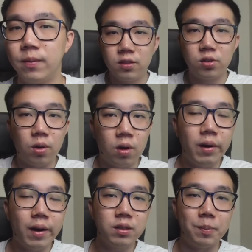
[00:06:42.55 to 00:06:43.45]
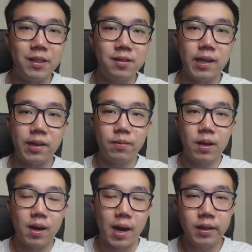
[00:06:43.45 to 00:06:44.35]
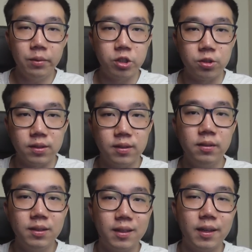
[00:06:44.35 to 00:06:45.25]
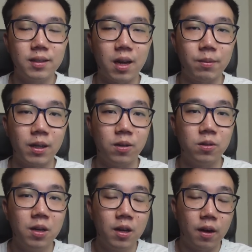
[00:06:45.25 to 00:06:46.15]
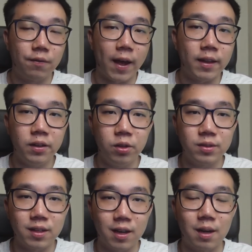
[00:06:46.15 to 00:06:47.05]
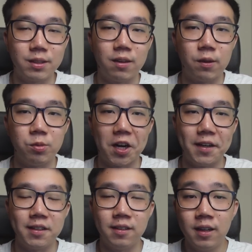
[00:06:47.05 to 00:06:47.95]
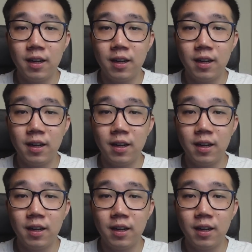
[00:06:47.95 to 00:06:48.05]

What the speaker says: So all else being said, I think we should still stay skeptical of any news that comes out from China.